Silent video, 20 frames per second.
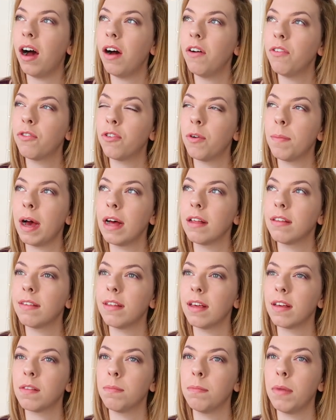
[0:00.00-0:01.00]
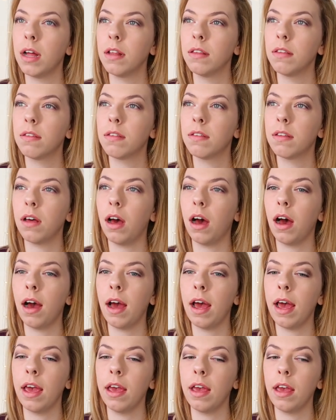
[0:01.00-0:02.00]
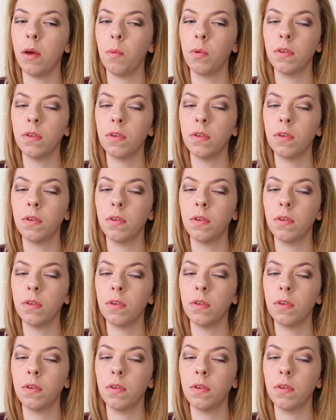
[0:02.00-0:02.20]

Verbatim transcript: After about six months, I